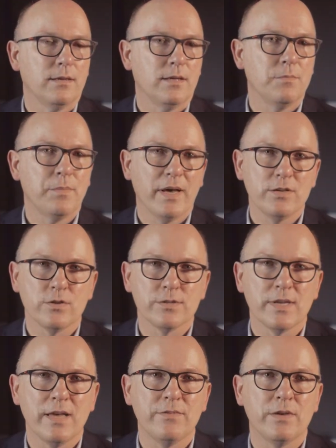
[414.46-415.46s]
If
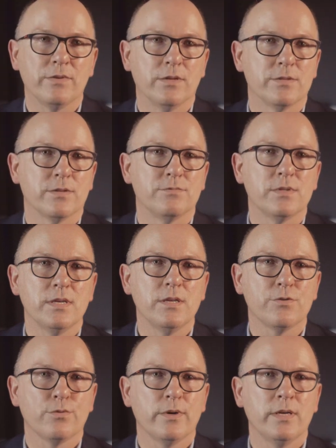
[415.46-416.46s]
patients have evidence of
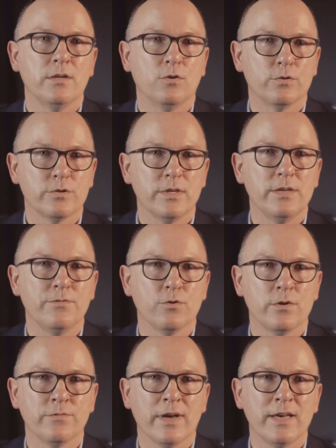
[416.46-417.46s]
T3 or
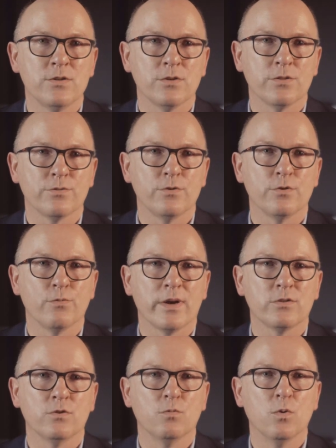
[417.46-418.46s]
T4 invasion through the
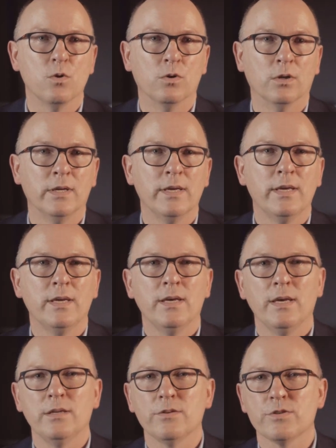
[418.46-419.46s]
rectal wall
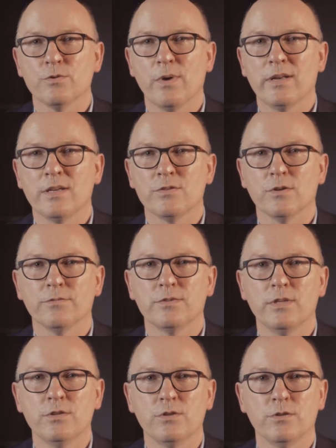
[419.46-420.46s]
into surrounding soft
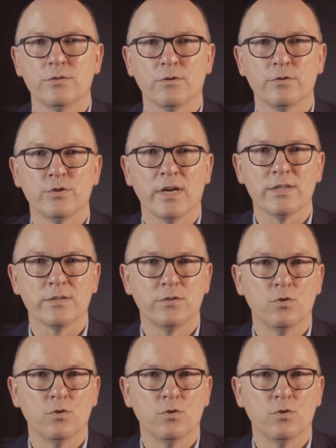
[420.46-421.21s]
tissues or adjacent